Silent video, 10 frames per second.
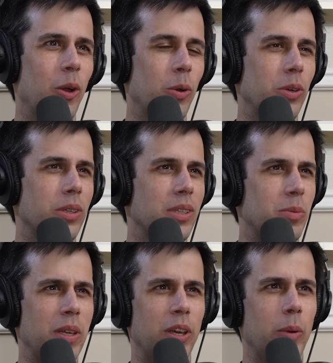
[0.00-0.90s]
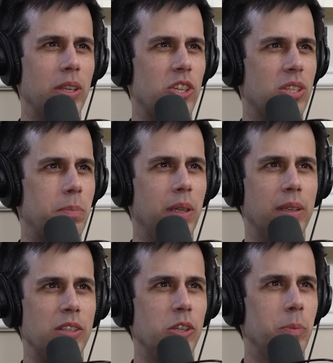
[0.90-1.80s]
Oh goodness me, no! I just build
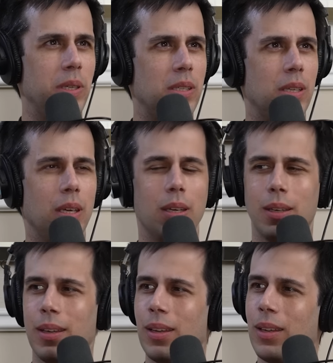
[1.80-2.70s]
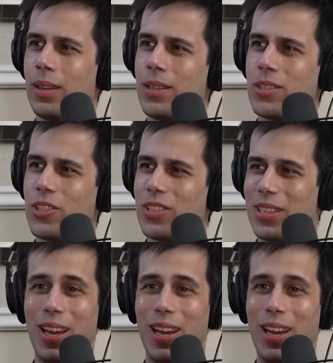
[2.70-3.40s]
a new PC. Just